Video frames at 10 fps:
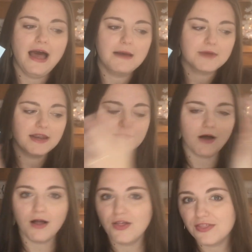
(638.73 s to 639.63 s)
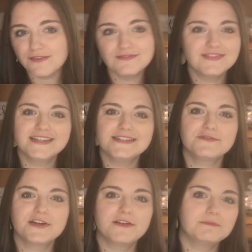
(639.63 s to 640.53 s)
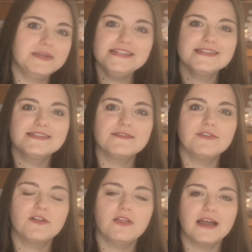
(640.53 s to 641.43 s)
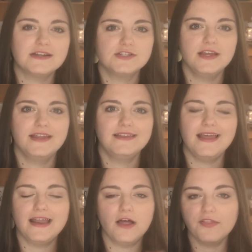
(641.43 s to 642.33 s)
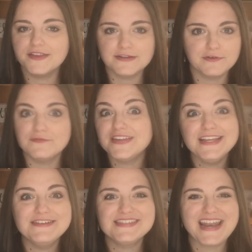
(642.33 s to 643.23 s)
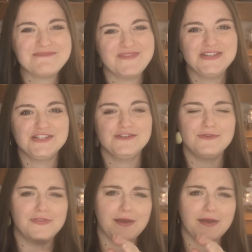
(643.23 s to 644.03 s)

kind of all of the different pieces of the collection and all the different videos that I mentioned with